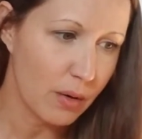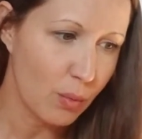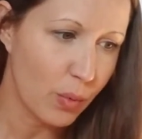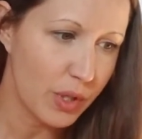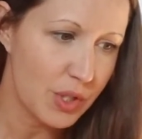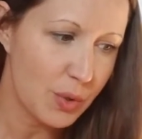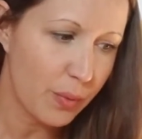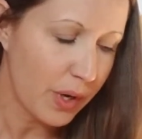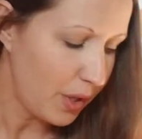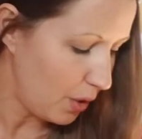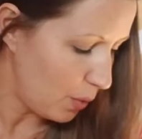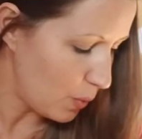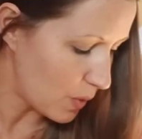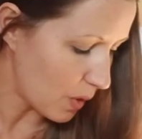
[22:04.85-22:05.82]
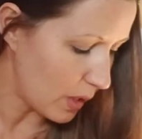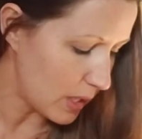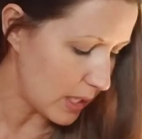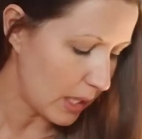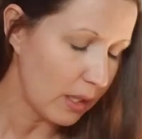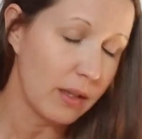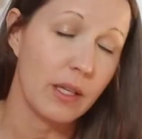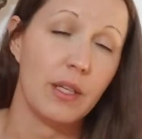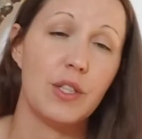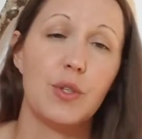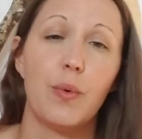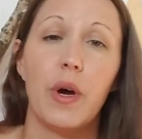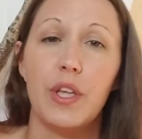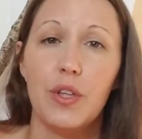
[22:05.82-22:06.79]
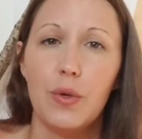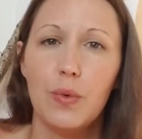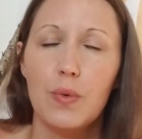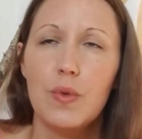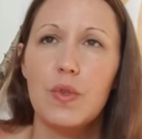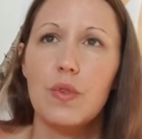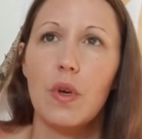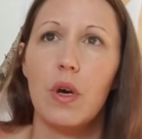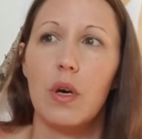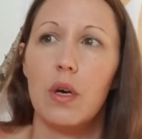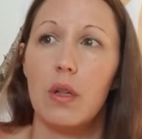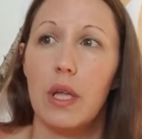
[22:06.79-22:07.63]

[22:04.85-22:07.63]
What do I use on a daily? Do I use uh,